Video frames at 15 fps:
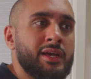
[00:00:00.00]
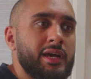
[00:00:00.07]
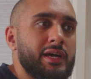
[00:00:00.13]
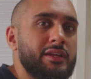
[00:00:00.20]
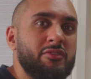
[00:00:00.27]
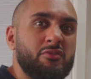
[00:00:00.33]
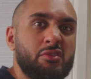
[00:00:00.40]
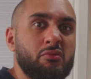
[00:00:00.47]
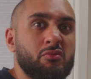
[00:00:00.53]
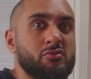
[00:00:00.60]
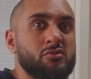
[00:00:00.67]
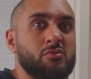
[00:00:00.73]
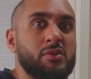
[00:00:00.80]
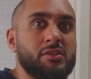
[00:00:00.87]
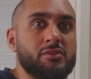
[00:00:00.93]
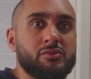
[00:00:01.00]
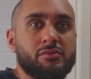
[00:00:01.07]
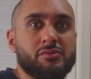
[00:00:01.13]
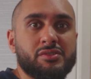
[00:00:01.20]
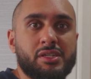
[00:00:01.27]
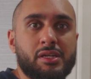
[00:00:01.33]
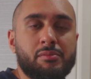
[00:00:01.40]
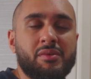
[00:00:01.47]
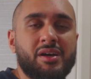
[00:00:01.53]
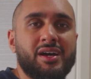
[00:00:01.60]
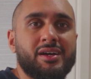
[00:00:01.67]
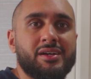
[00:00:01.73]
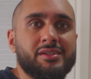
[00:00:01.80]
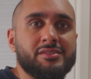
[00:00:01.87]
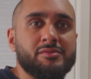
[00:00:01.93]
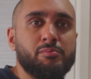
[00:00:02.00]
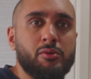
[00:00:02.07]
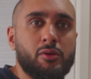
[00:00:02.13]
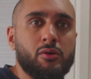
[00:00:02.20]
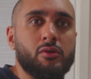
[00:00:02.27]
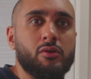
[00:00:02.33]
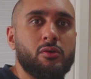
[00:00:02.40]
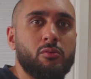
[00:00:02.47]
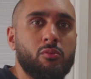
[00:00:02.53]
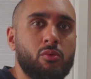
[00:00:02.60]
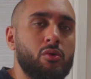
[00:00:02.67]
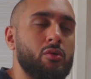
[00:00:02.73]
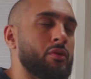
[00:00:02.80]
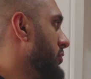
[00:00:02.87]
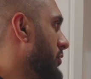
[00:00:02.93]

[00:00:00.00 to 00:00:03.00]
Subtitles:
and then 3 runs a week, so same as block 1.